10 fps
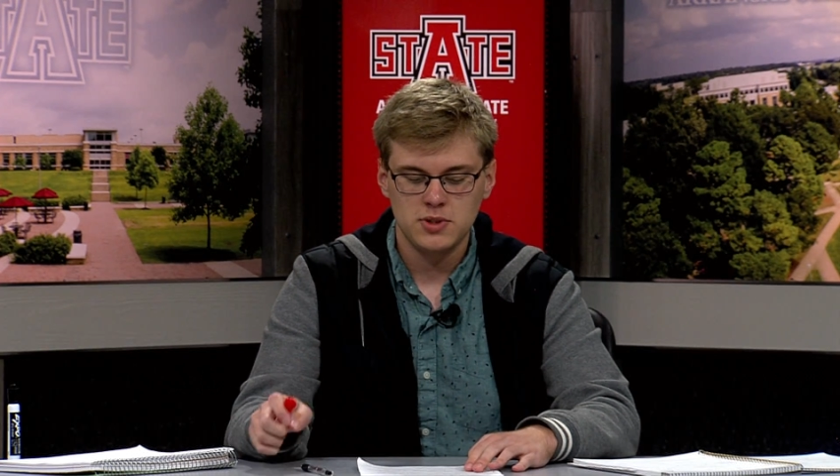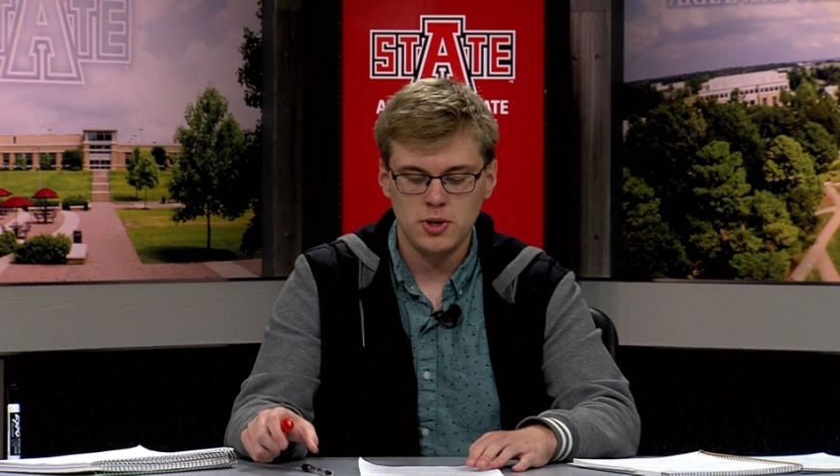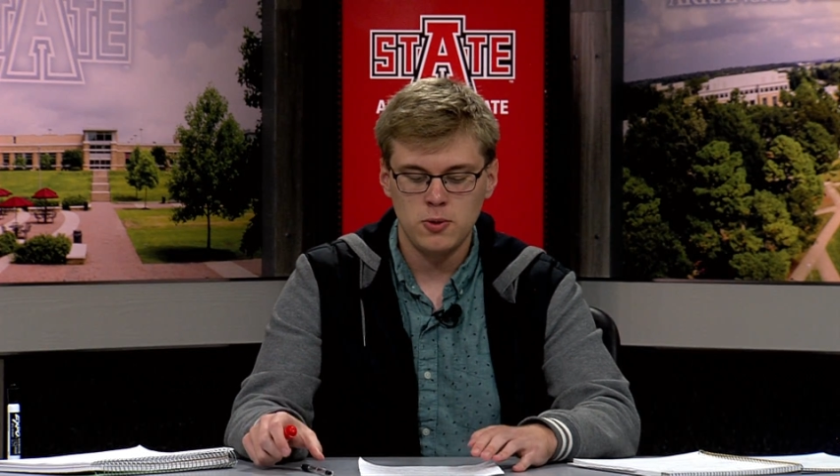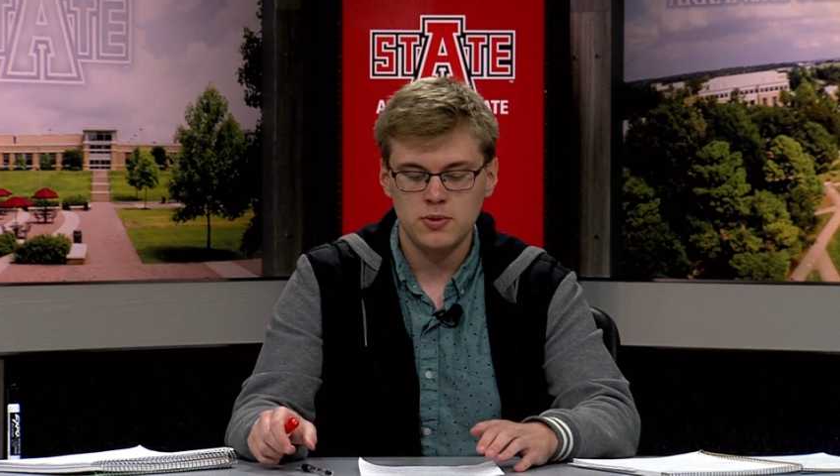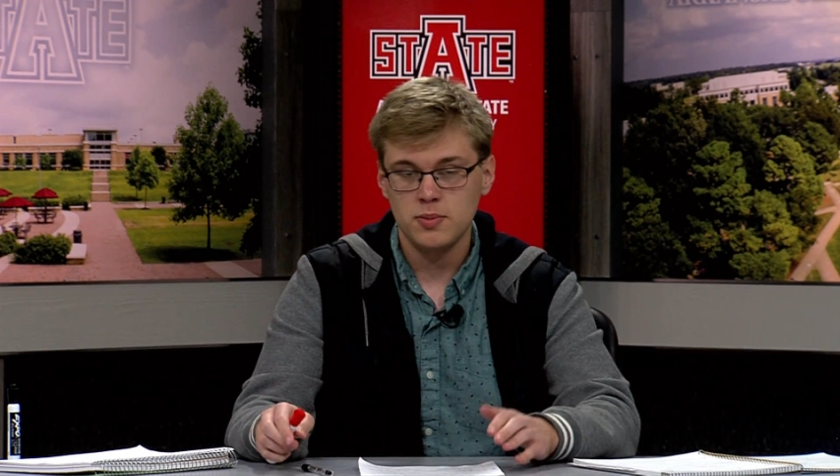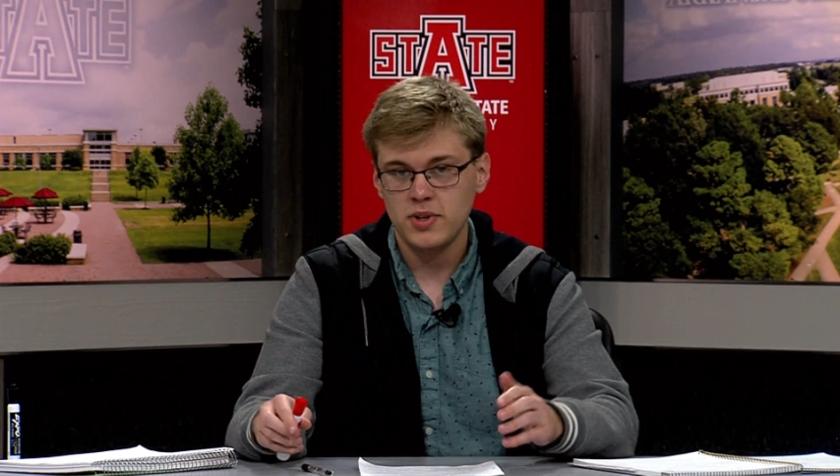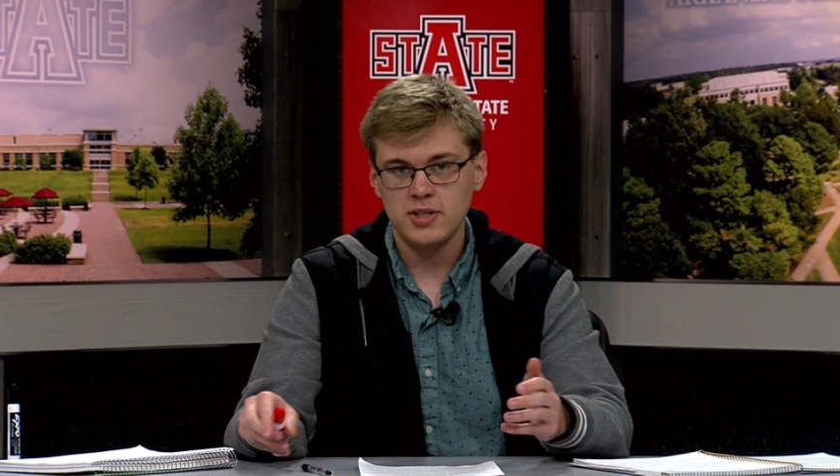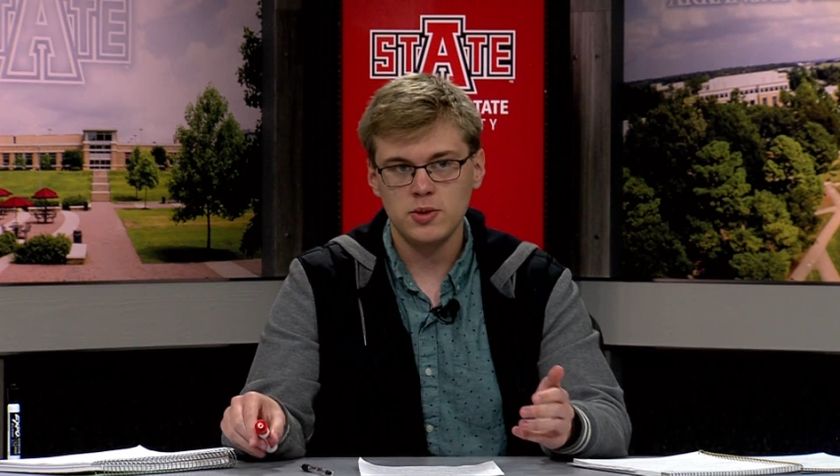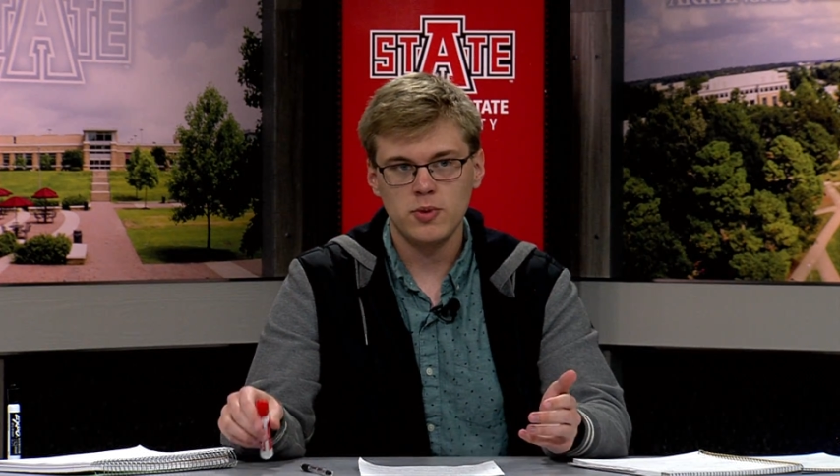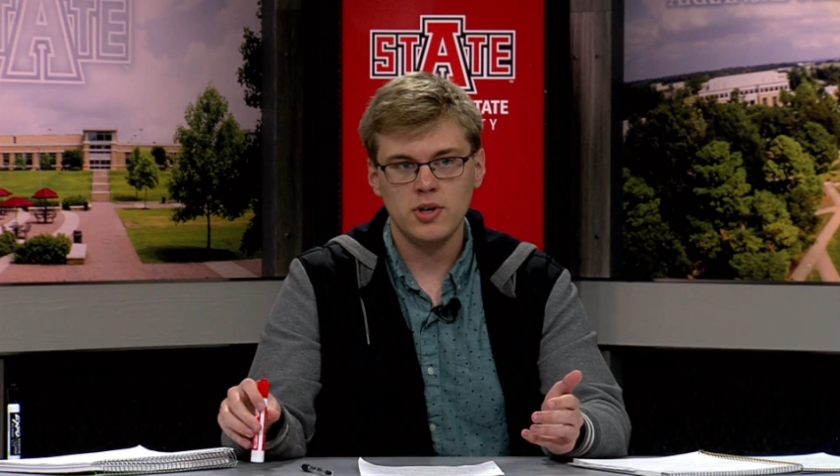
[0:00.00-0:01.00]
So some
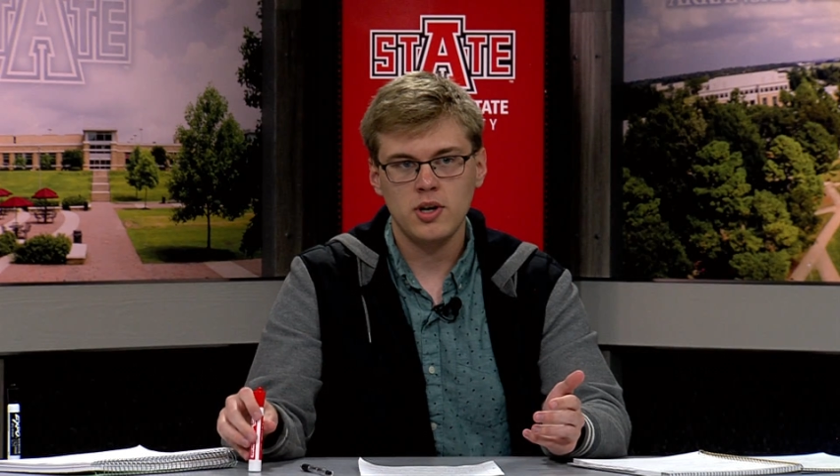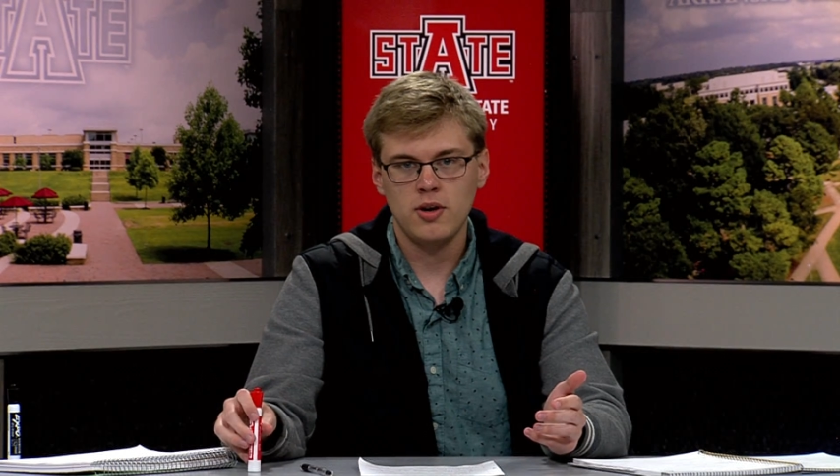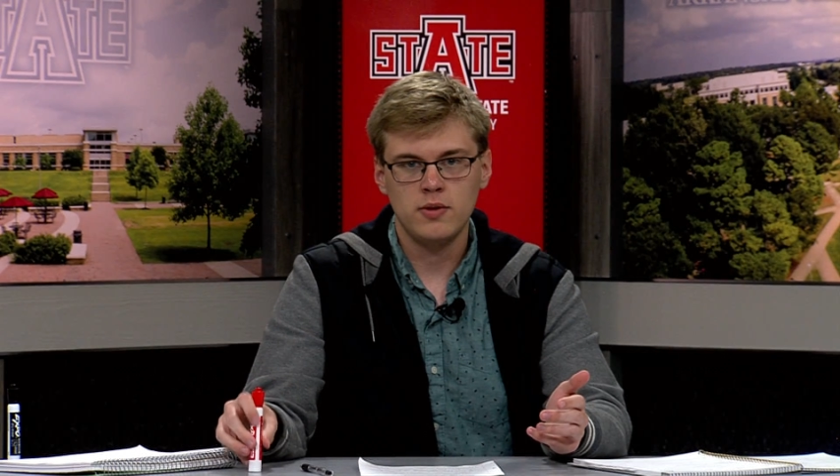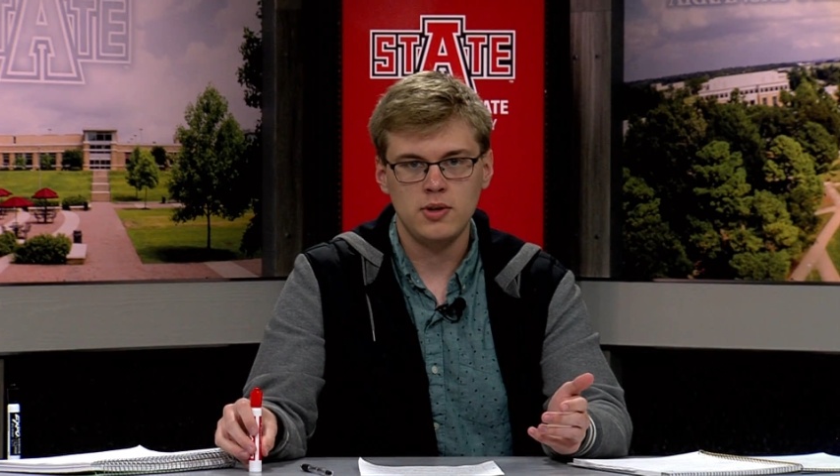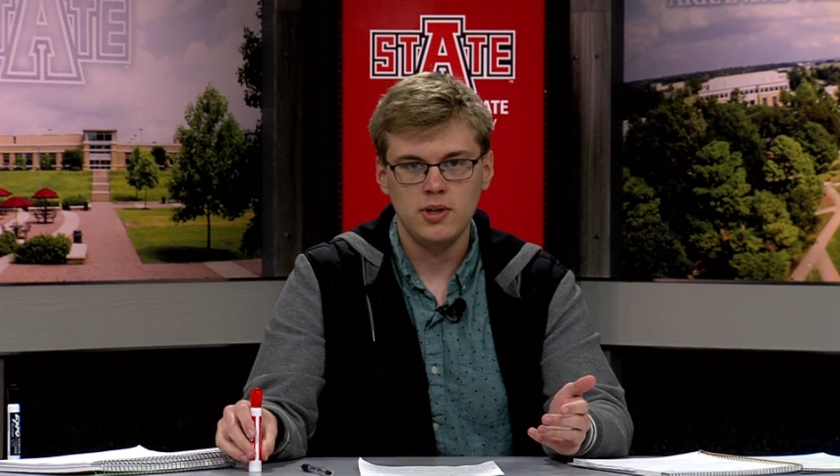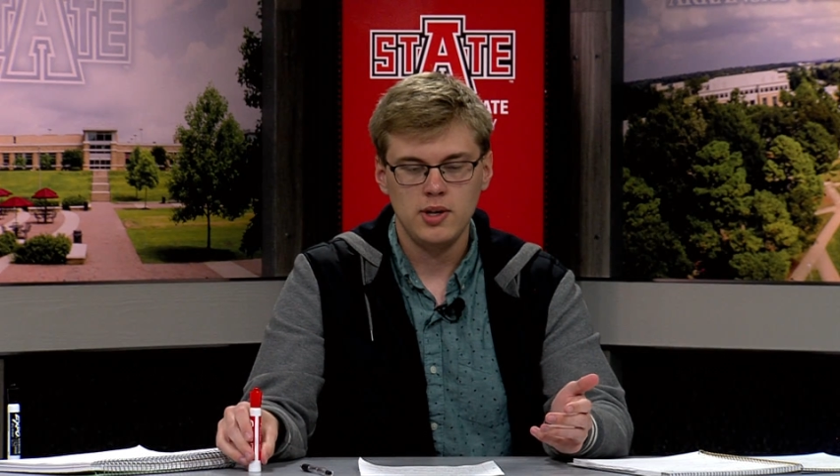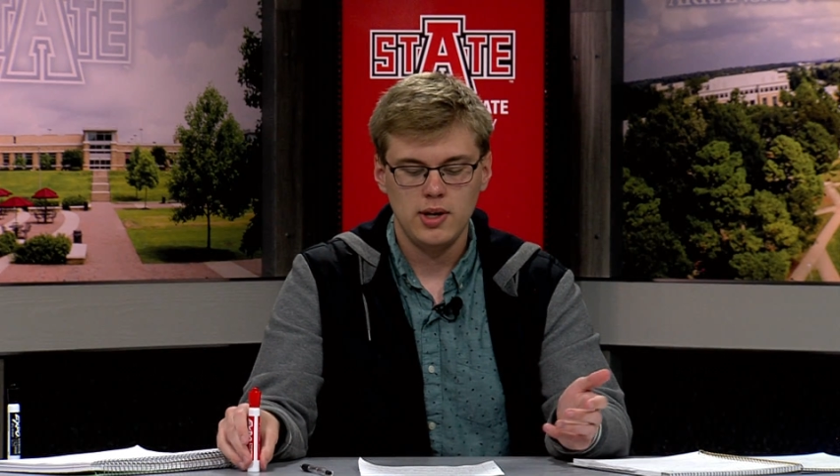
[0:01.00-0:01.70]
things that we're going to cover